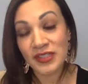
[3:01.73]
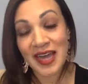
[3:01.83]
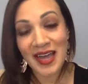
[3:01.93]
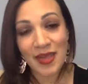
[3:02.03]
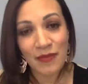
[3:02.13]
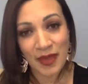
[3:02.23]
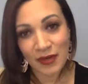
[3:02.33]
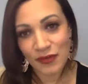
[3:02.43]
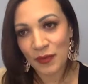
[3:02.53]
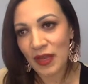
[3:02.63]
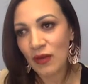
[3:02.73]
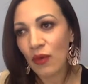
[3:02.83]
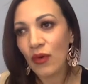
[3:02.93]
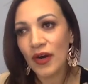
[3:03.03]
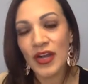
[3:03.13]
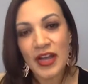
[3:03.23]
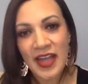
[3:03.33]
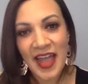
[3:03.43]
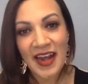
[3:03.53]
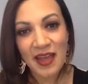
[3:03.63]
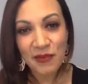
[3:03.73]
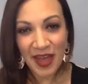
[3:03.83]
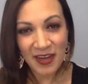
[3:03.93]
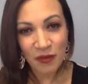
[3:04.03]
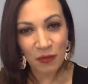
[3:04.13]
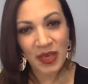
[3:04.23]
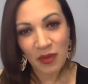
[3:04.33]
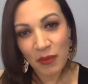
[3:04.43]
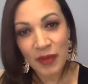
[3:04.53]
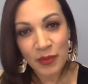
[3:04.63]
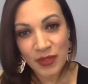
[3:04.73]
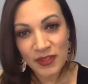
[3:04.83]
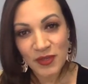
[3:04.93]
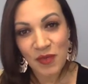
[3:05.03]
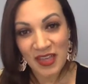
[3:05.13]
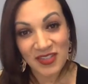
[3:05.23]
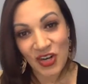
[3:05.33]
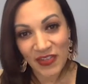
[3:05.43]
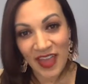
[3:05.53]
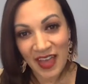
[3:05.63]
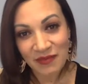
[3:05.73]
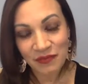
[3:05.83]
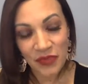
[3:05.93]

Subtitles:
or time management? And I kind of pick my books based on that.